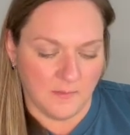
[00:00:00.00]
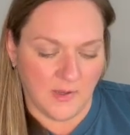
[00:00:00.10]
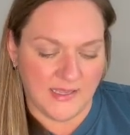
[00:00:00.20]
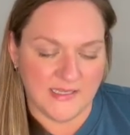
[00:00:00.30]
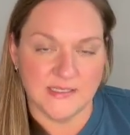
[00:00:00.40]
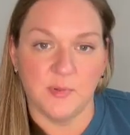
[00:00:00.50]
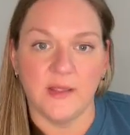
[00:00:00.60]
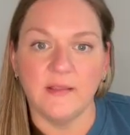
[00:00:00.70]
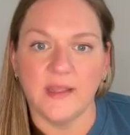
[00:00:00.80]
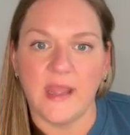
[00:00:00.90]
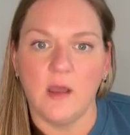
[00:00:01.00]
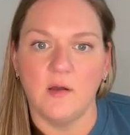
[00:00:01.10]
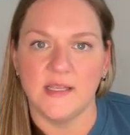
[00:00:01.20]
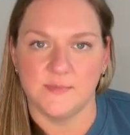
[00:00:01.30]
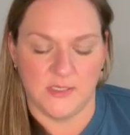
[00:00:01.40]
His platelet
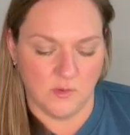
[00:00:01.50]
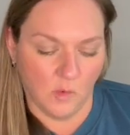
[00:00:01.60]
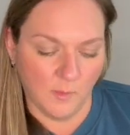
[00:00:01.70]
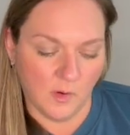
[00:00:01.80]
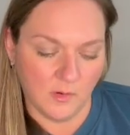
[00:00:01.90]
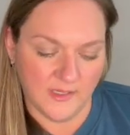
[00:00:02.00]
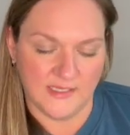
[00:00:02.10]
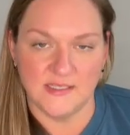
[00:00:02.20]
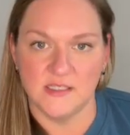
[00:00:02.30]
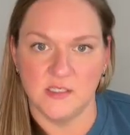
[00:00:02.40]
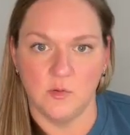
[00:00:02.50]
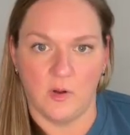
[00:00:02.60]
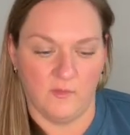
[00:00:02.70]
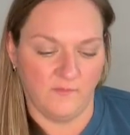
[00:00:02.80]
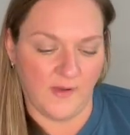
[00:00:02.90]
count has been normal. It is
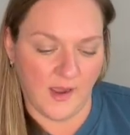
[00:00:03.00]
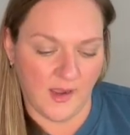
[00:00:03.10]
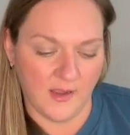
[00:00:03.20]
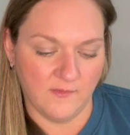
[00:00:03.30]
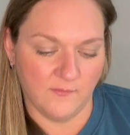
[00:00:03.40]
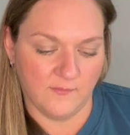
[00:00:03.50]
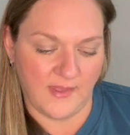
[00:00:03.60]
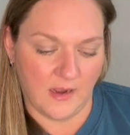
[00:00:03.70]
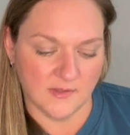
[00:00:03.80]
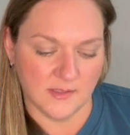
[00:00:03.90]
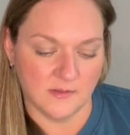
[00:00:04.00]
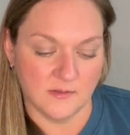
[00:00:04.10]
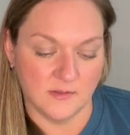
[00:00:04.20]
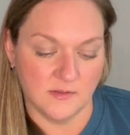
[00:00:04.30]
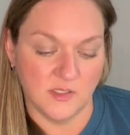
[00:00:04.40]

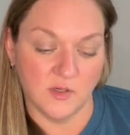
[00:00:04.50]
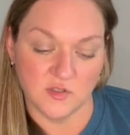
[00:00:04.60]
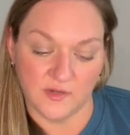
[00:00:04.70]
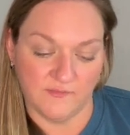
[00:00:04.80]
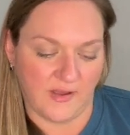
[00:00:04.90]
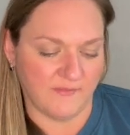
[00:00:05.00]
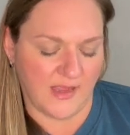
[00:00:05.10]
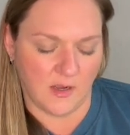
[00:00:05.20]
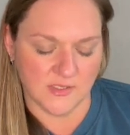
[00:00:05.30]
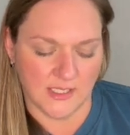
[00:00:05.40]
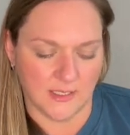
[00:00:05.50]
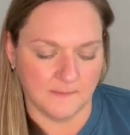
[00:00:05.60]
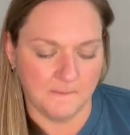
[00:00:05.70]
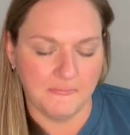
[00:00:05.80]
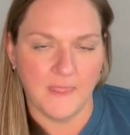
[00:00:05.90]
205,000.